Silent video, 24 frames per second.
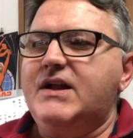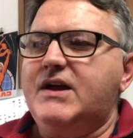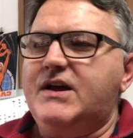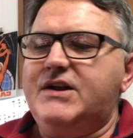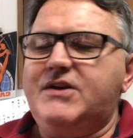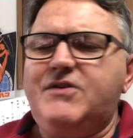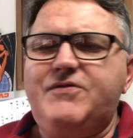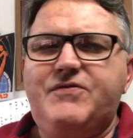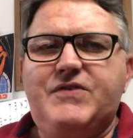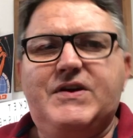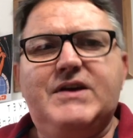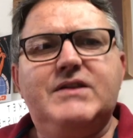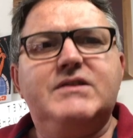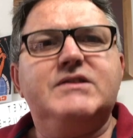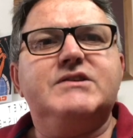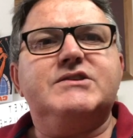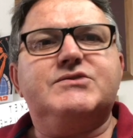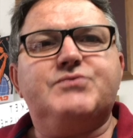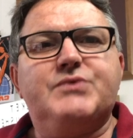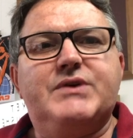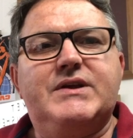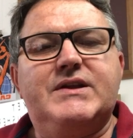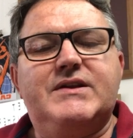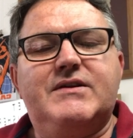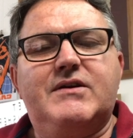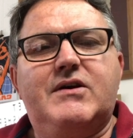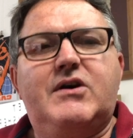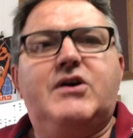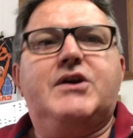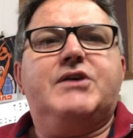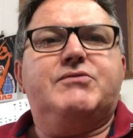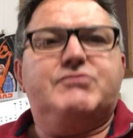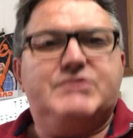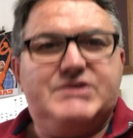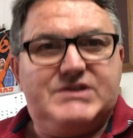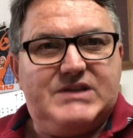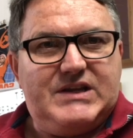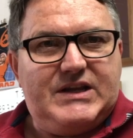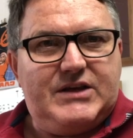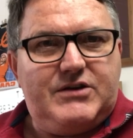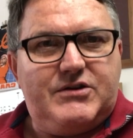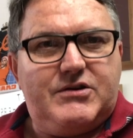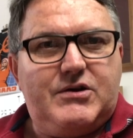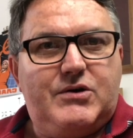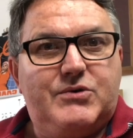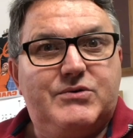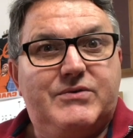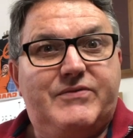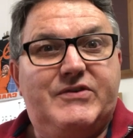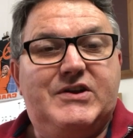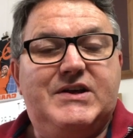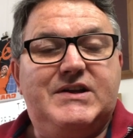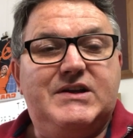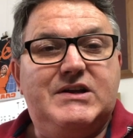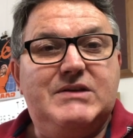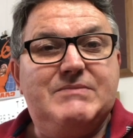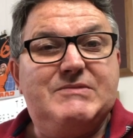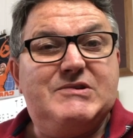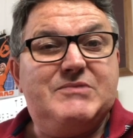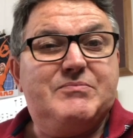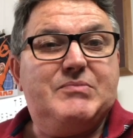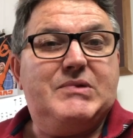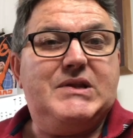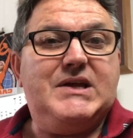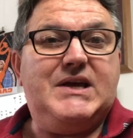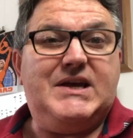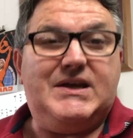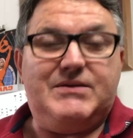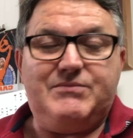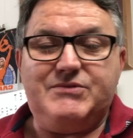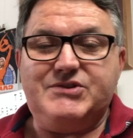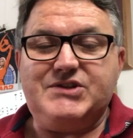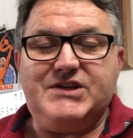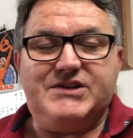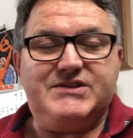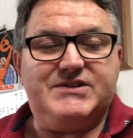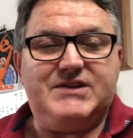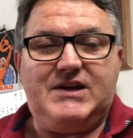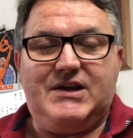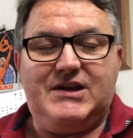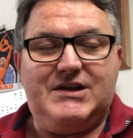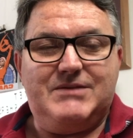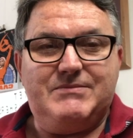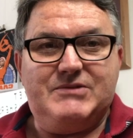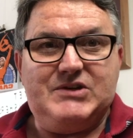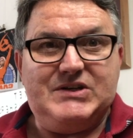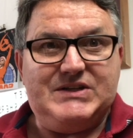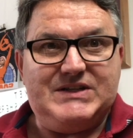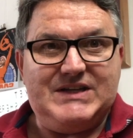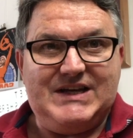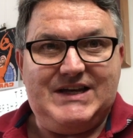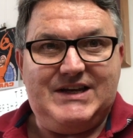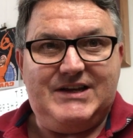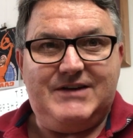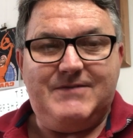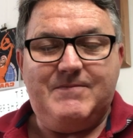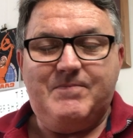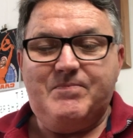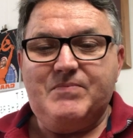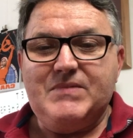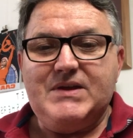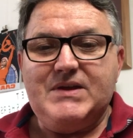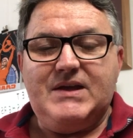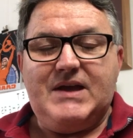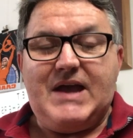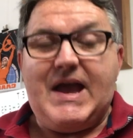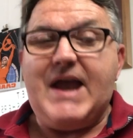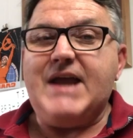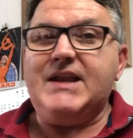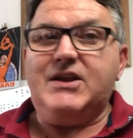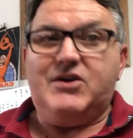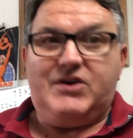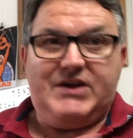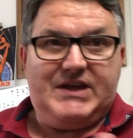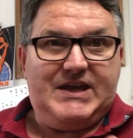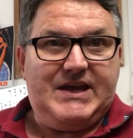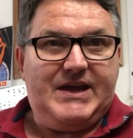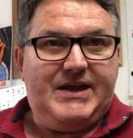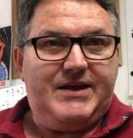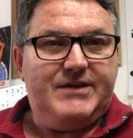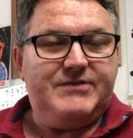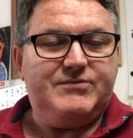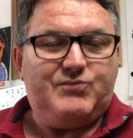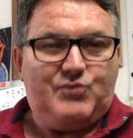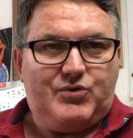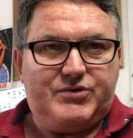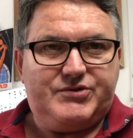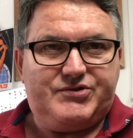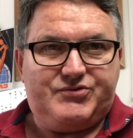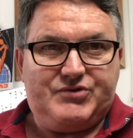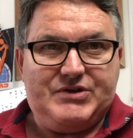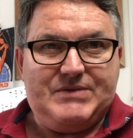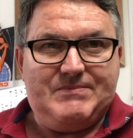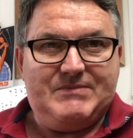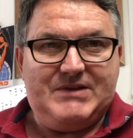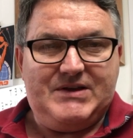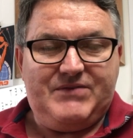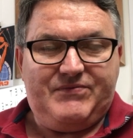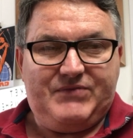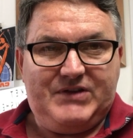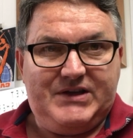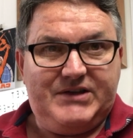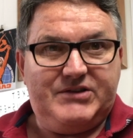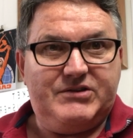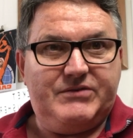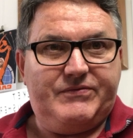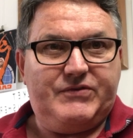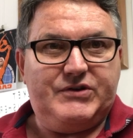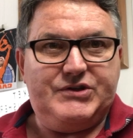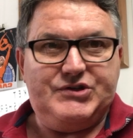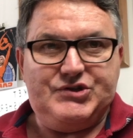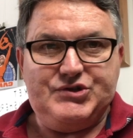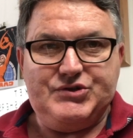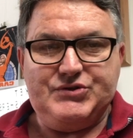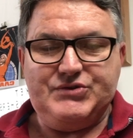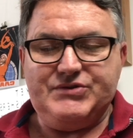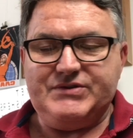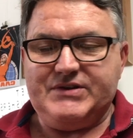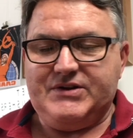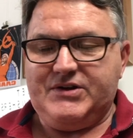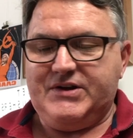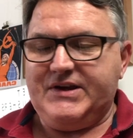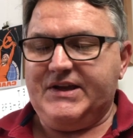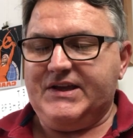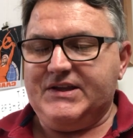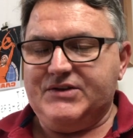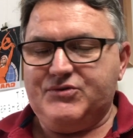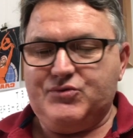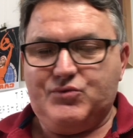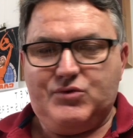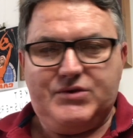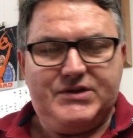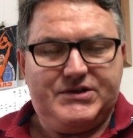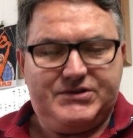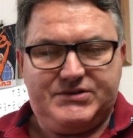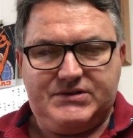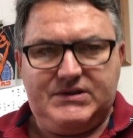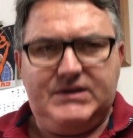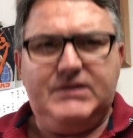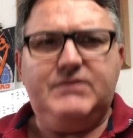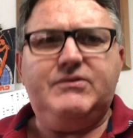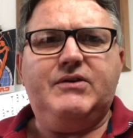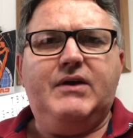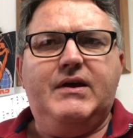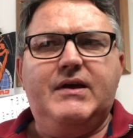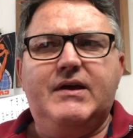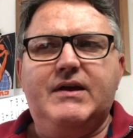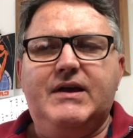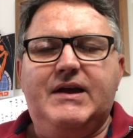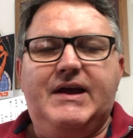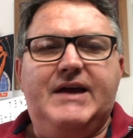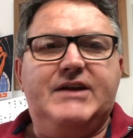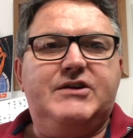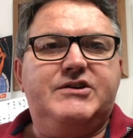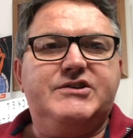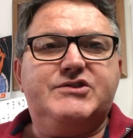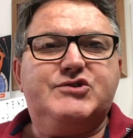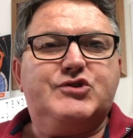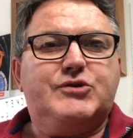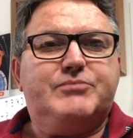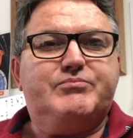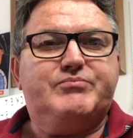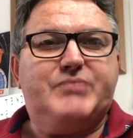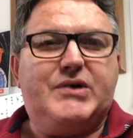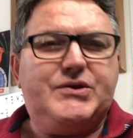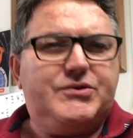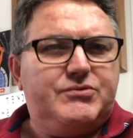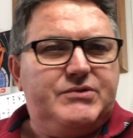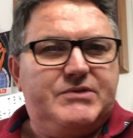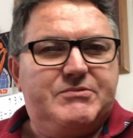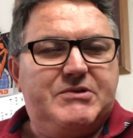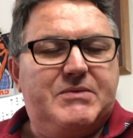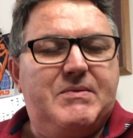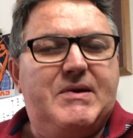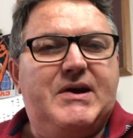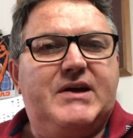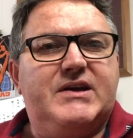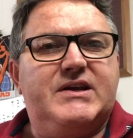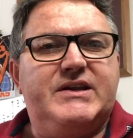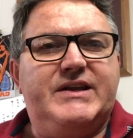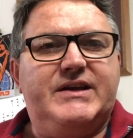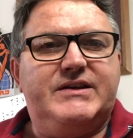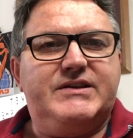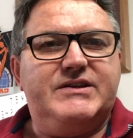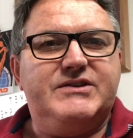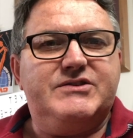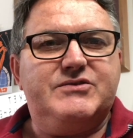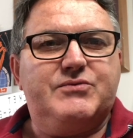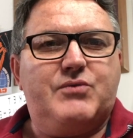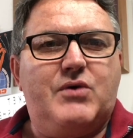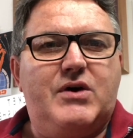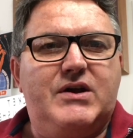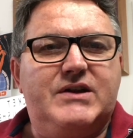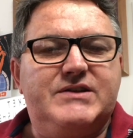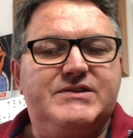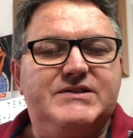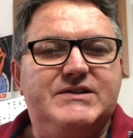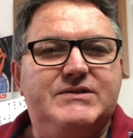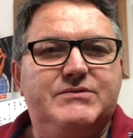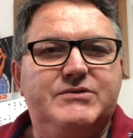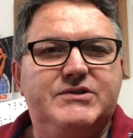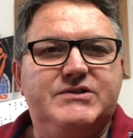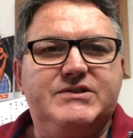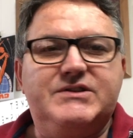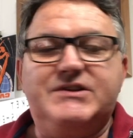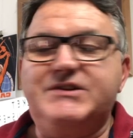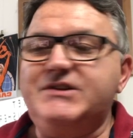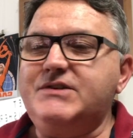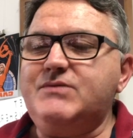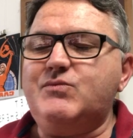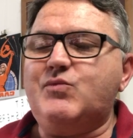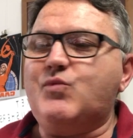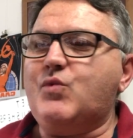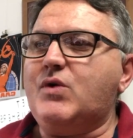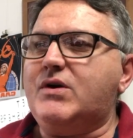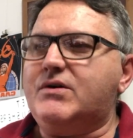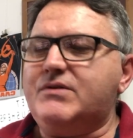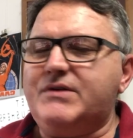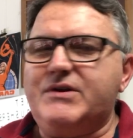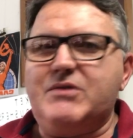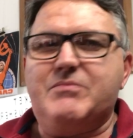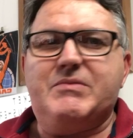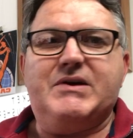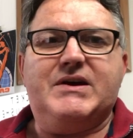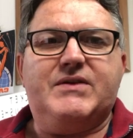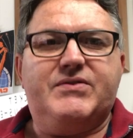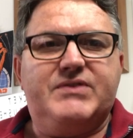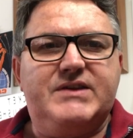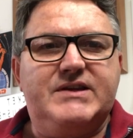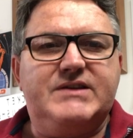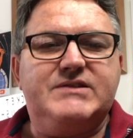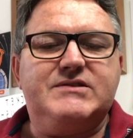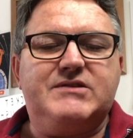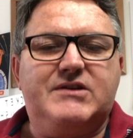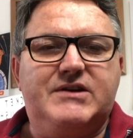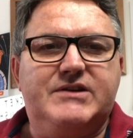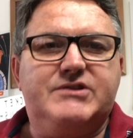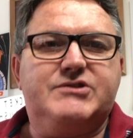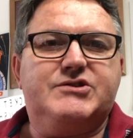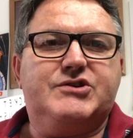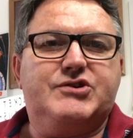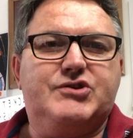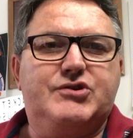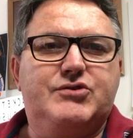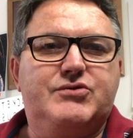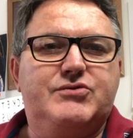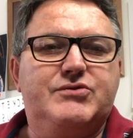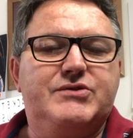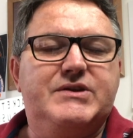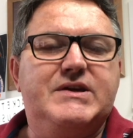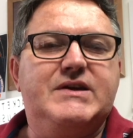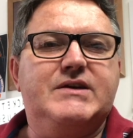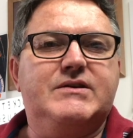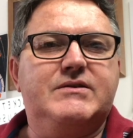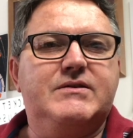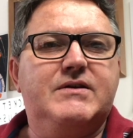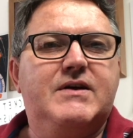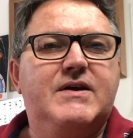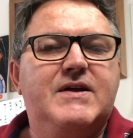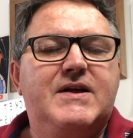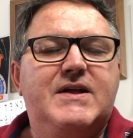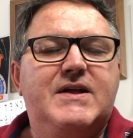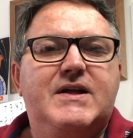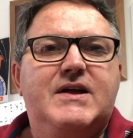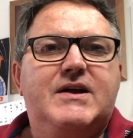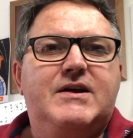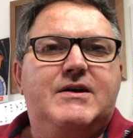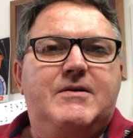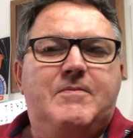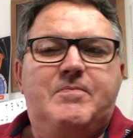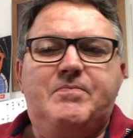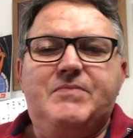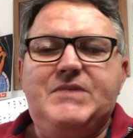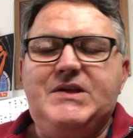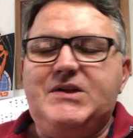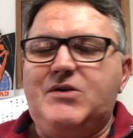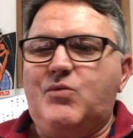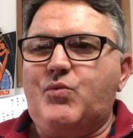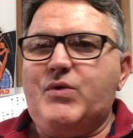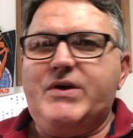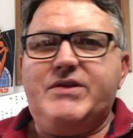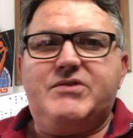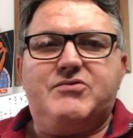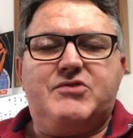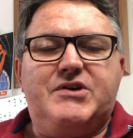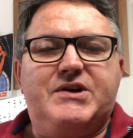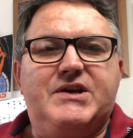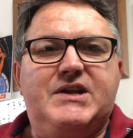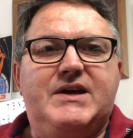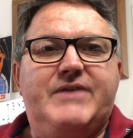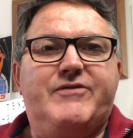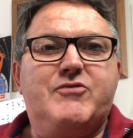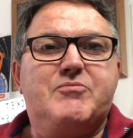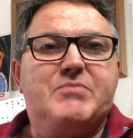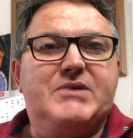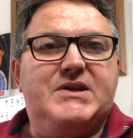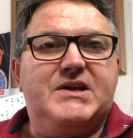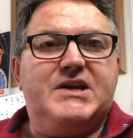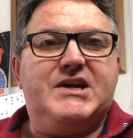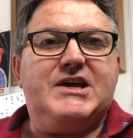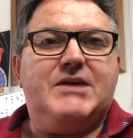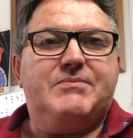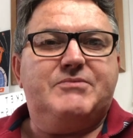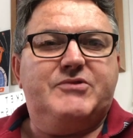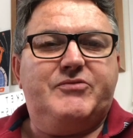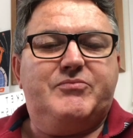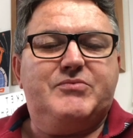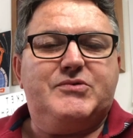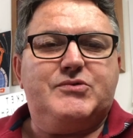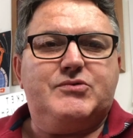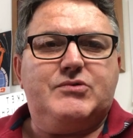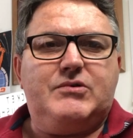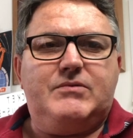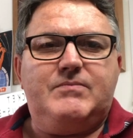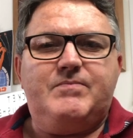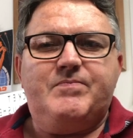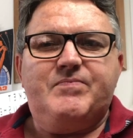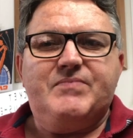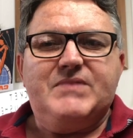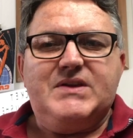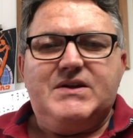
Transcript: And I found this when I recently got a hold of an unlimited plan, which has unlimited data, and I can stream Netflix if I choose, and I can do all those things. And I stopped bothering about connecting to wireless networks, and I didn't worry about things like security and um, you know whether I could have a better captive portal.